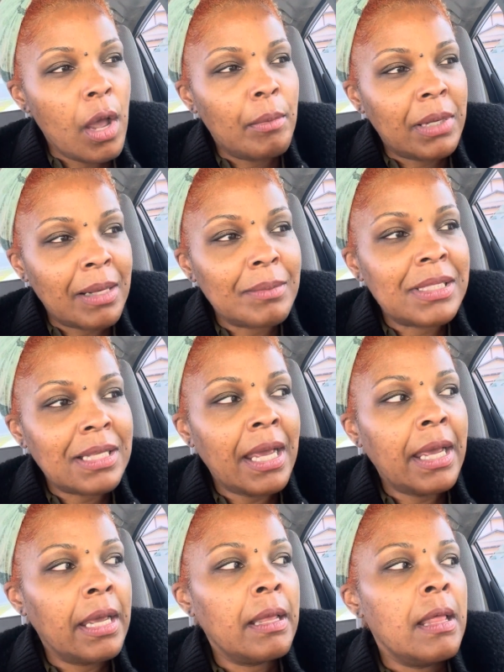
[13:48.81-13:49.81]
but I'm
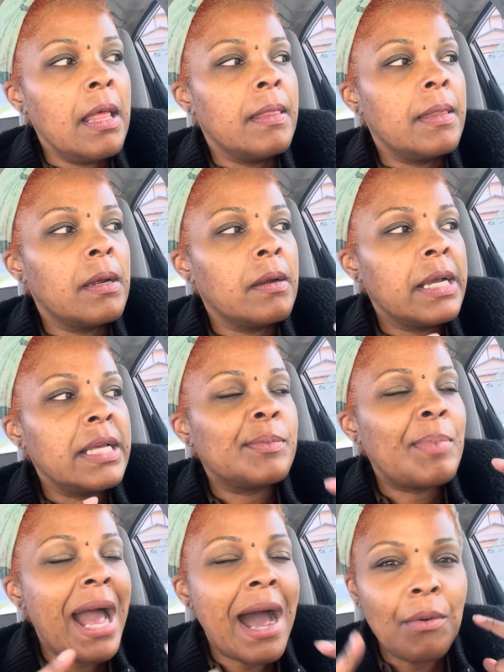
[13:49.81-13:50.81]
saying there is
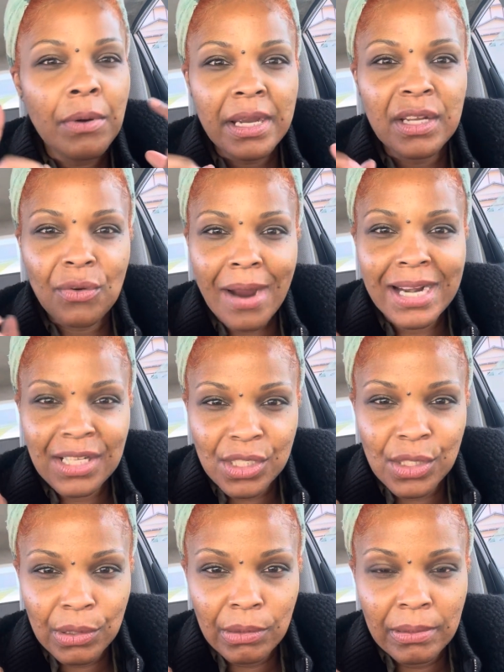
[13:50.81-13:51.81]
power in
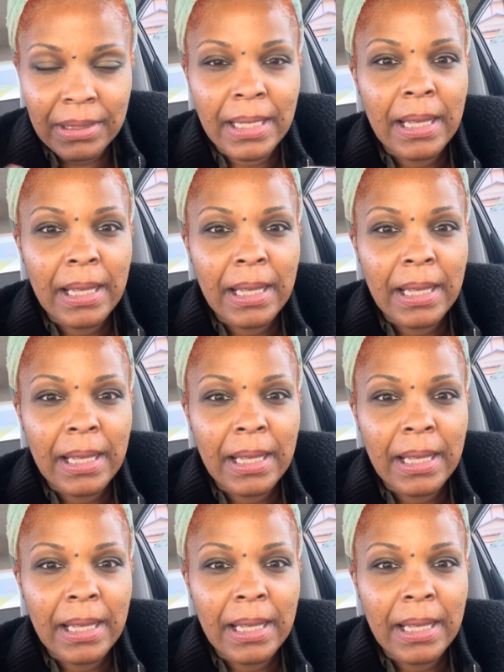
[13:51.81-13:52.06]
gratitude.